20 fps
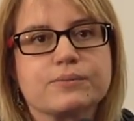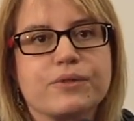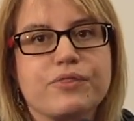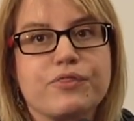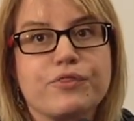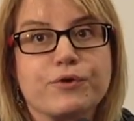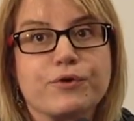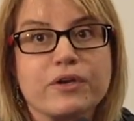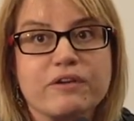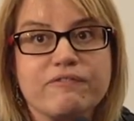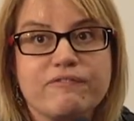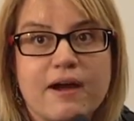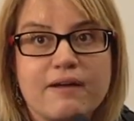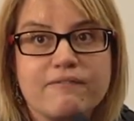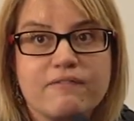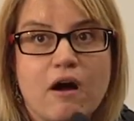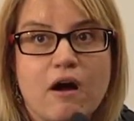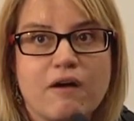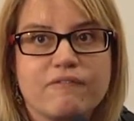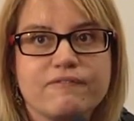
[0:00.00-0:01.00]
with
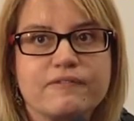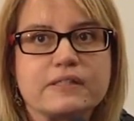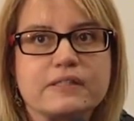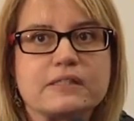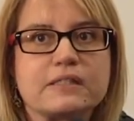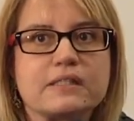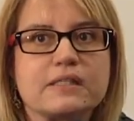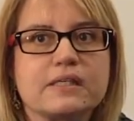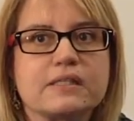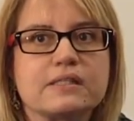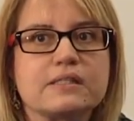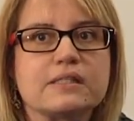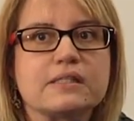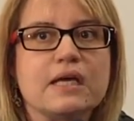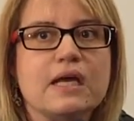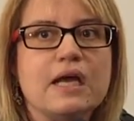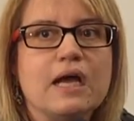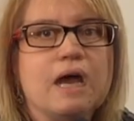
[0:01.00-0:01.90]
35 offices,